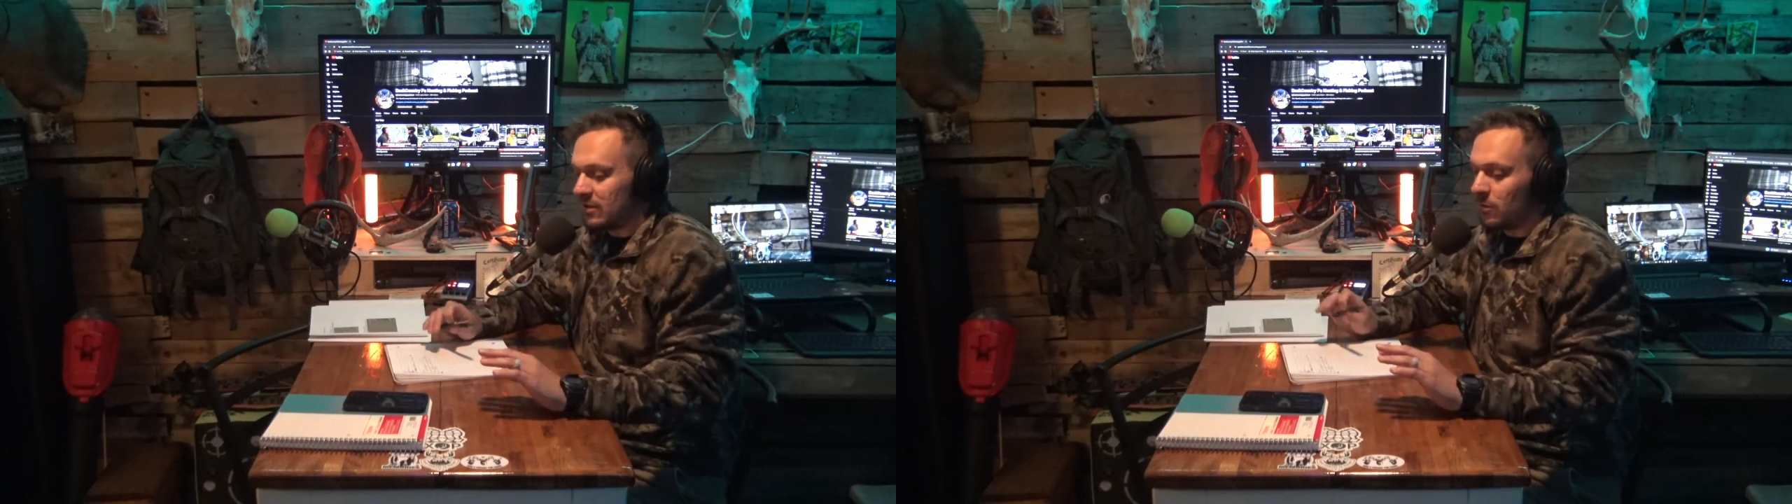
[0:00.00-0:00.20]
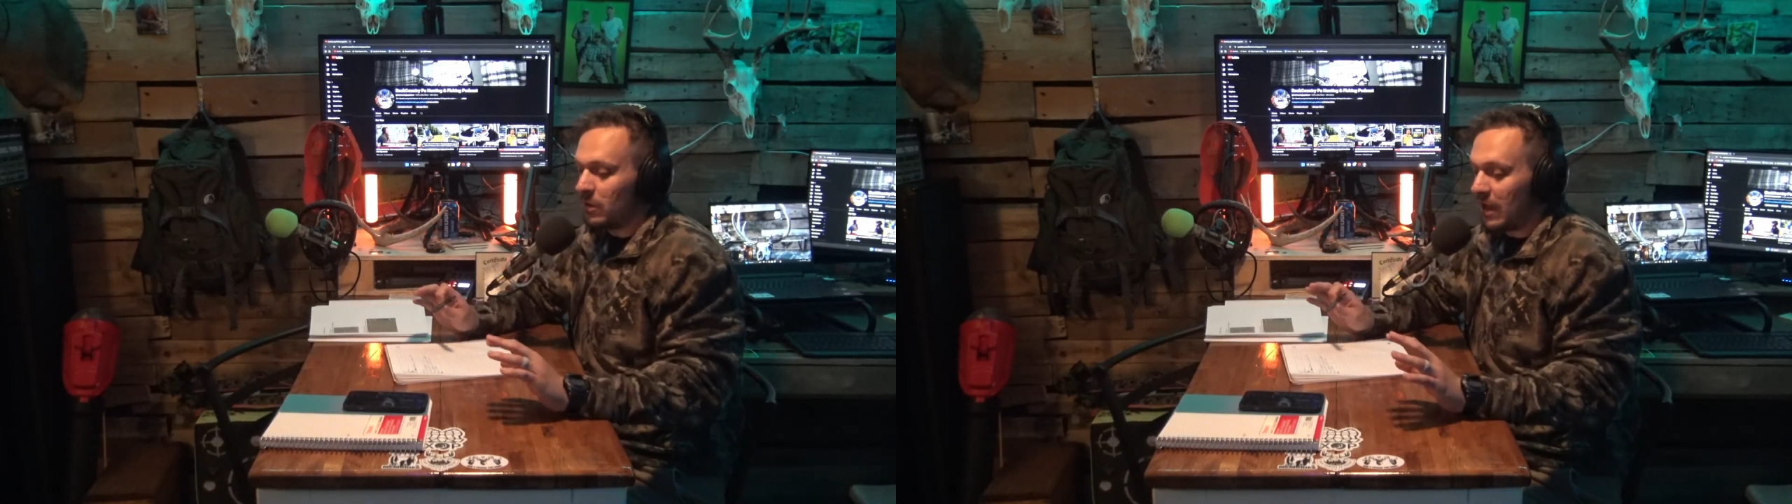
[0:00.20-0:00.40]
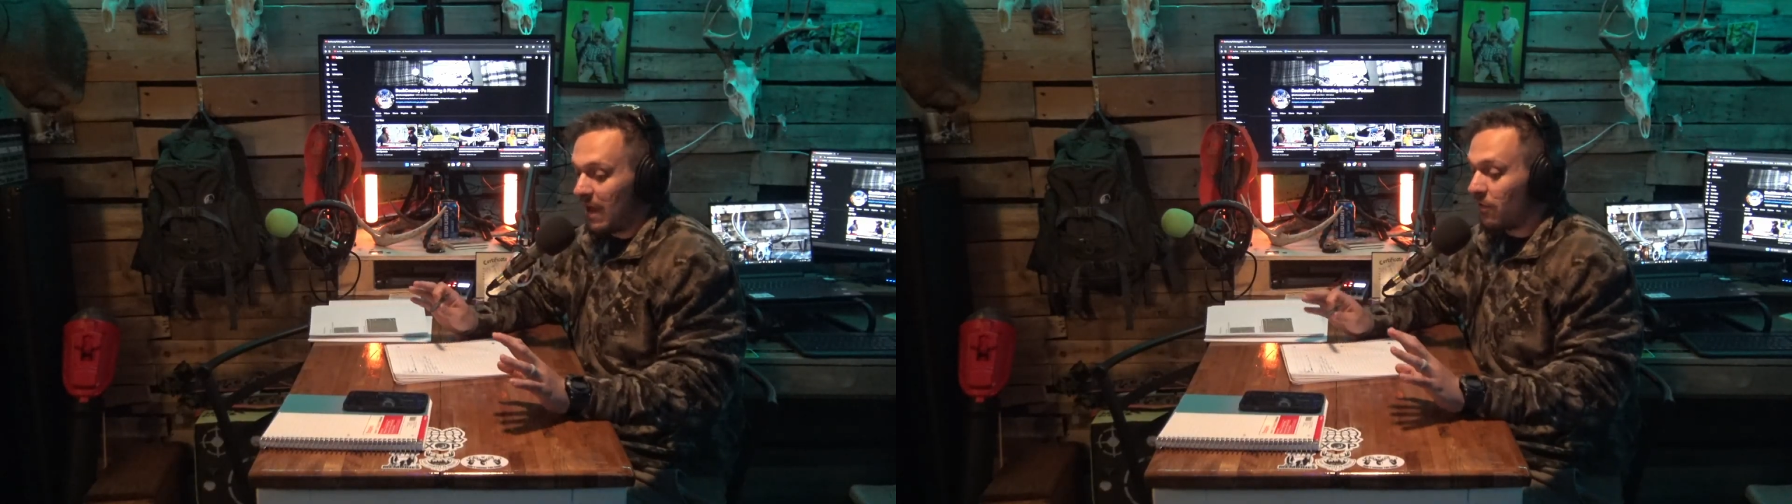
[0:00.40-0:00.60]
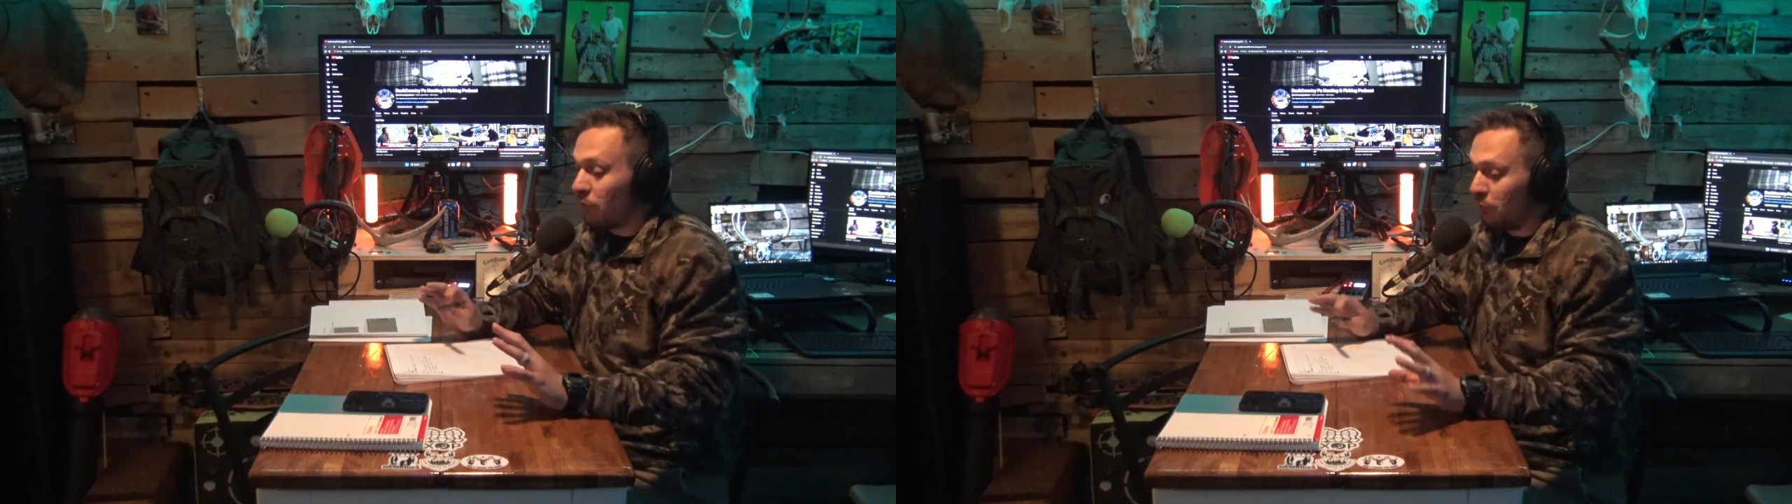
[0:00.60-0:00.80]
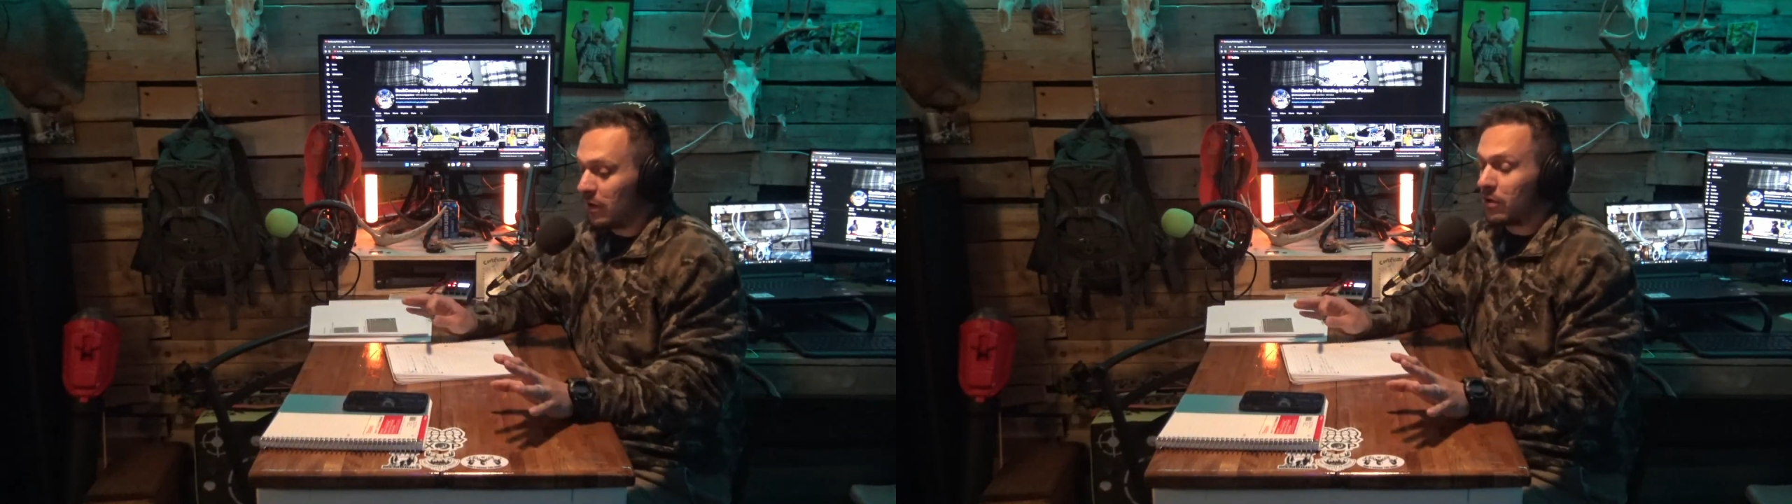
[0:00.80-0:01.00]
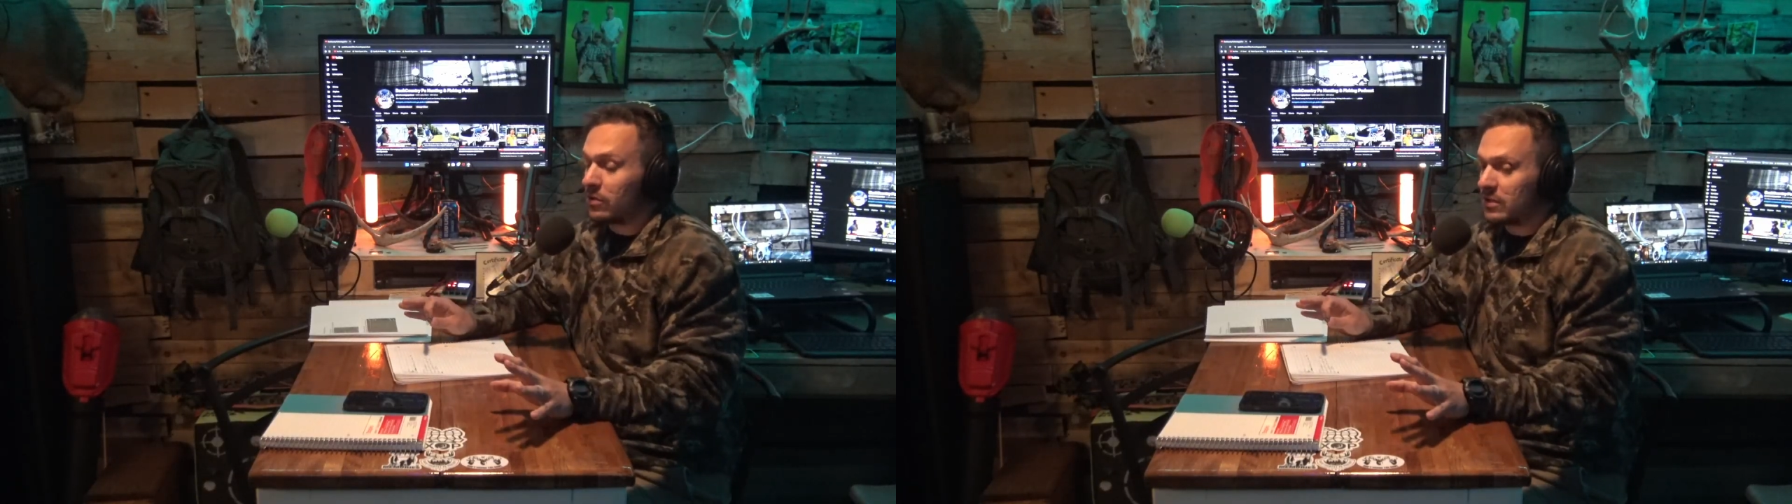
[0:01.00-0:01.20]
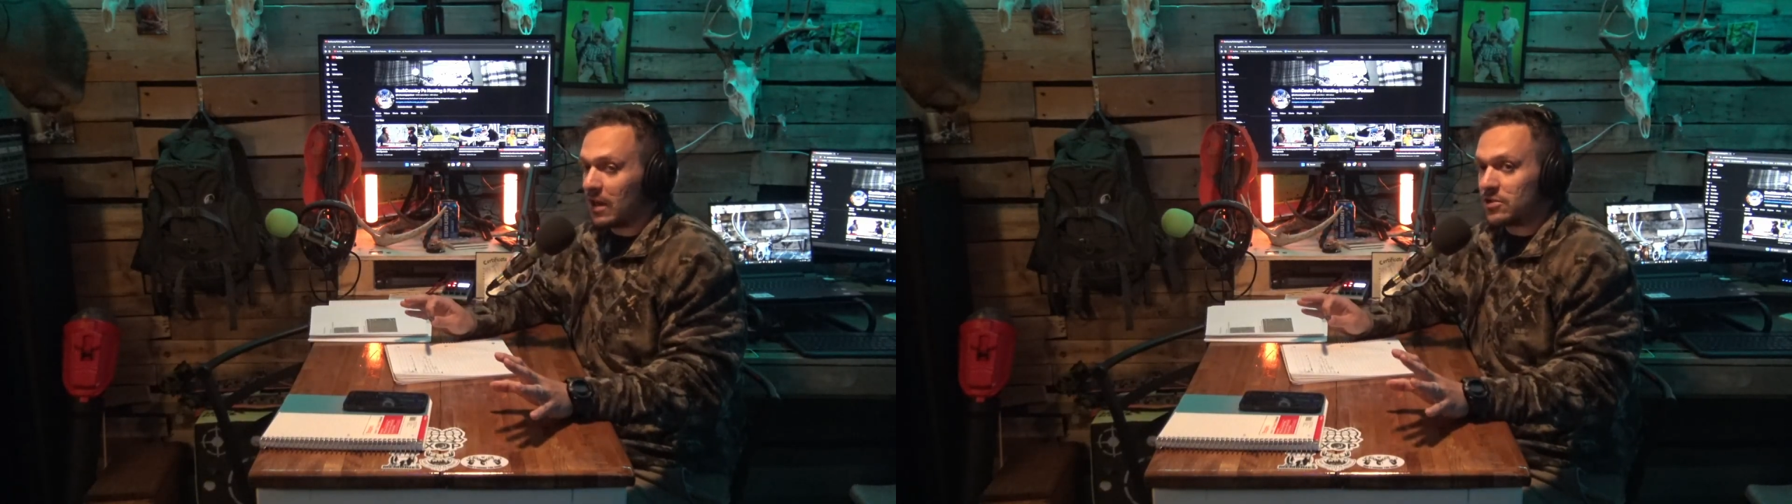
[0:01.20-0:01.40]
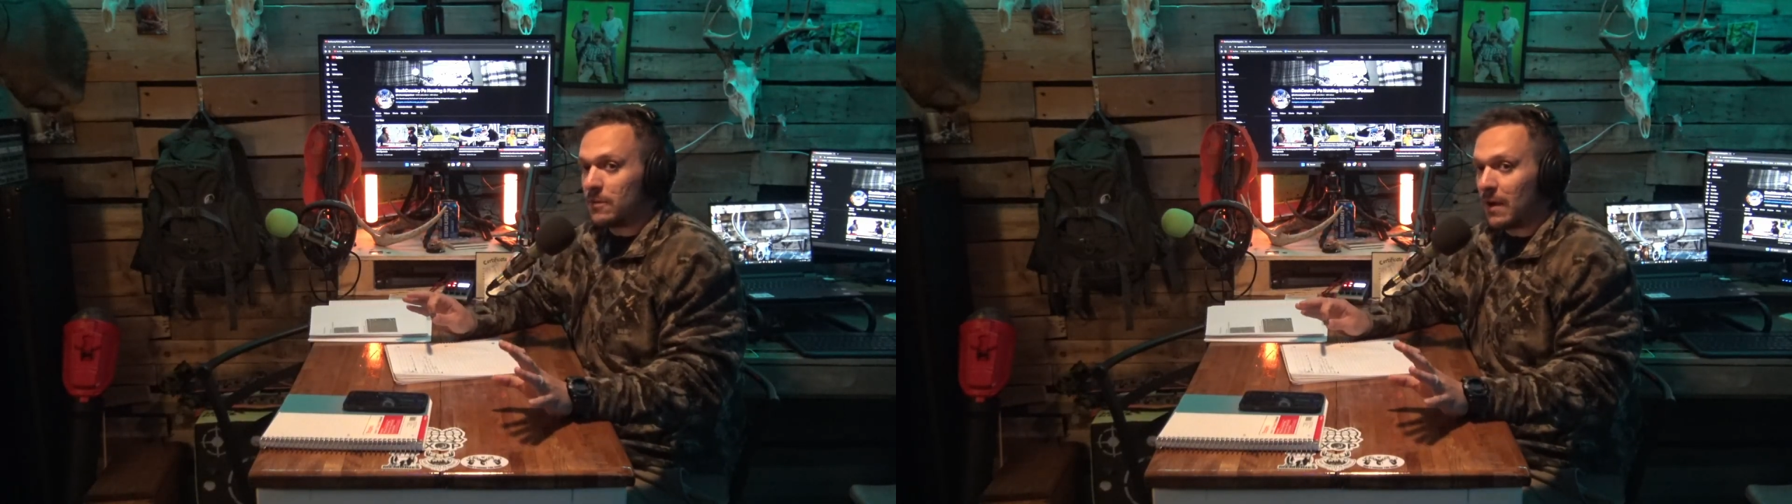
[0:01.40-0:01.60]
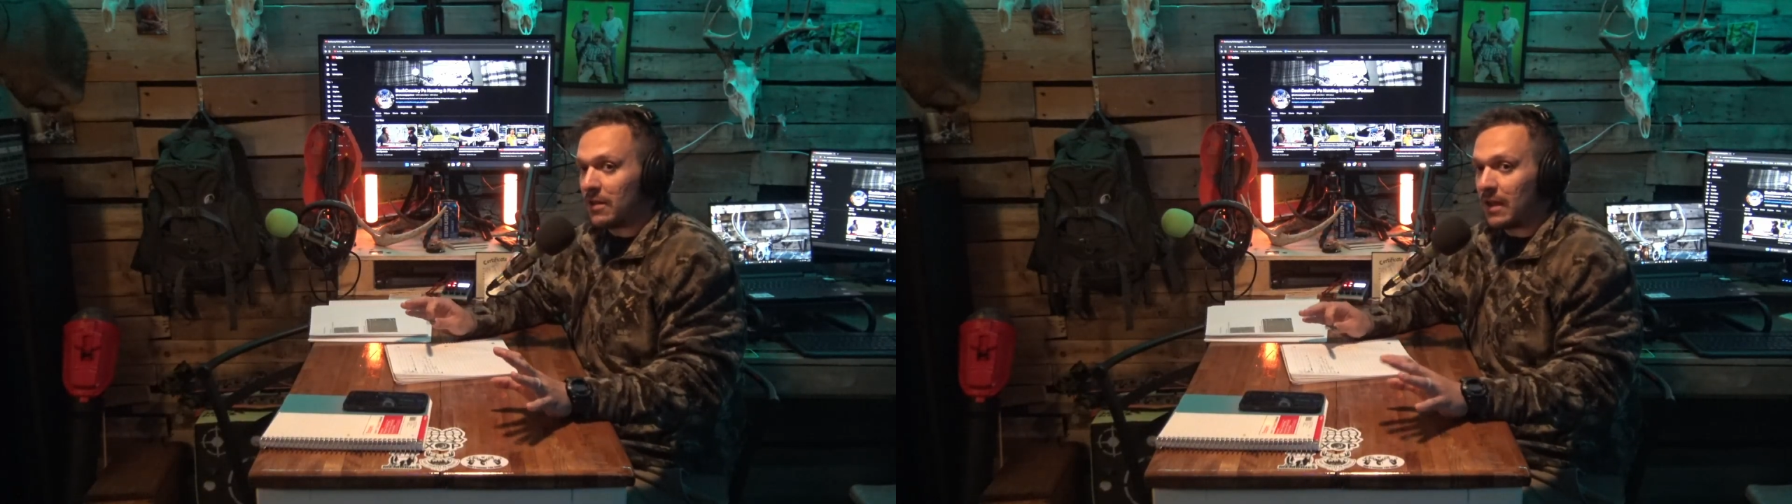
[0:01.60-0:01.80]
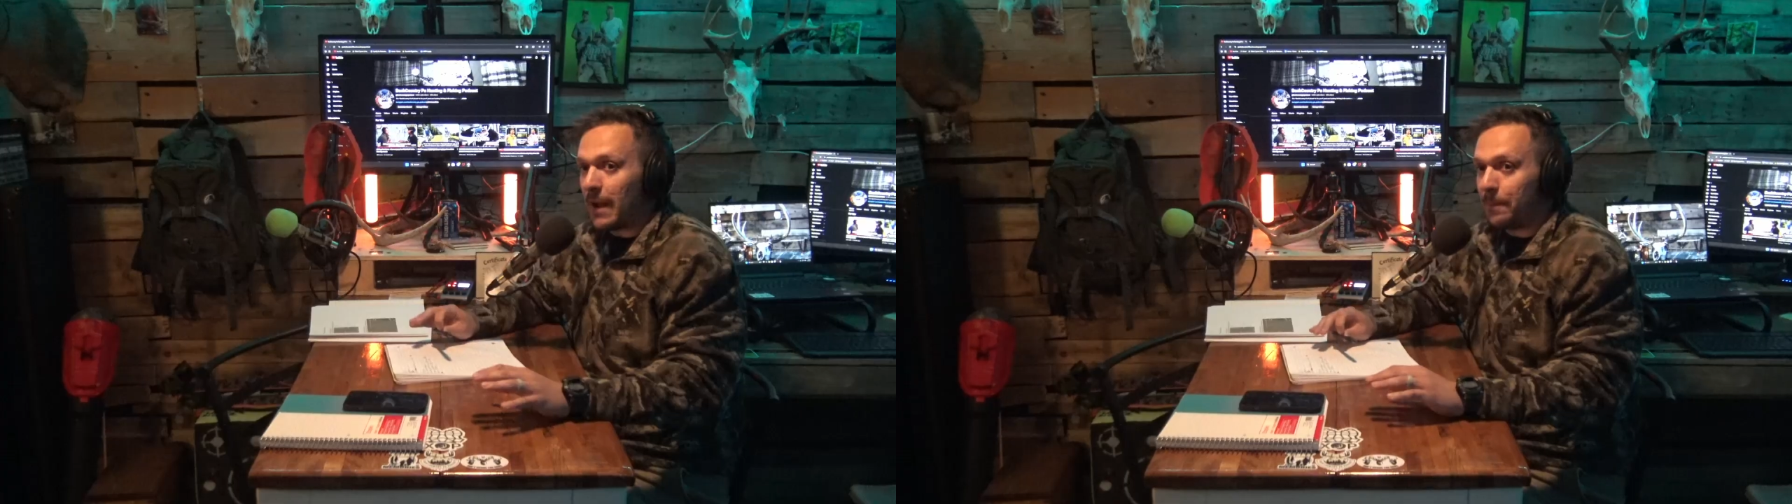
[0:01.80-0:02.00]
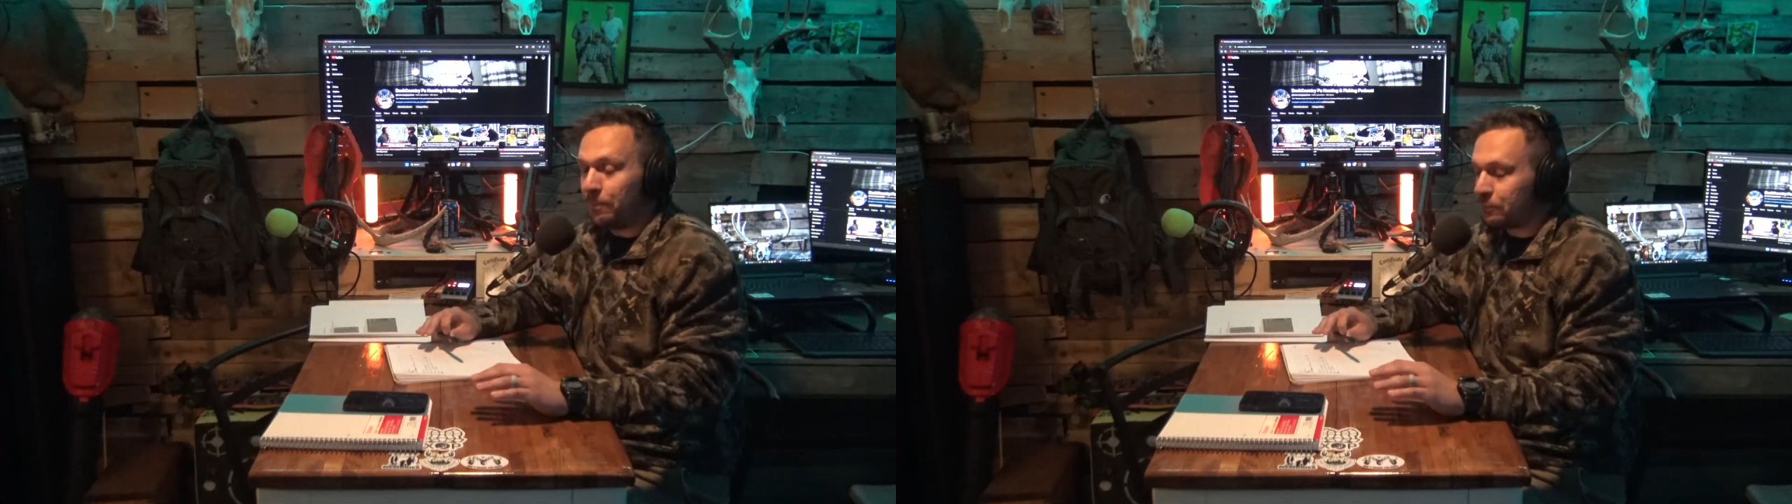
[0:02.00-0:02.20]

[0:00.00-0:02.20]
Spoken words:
So we have a really good discussion about that.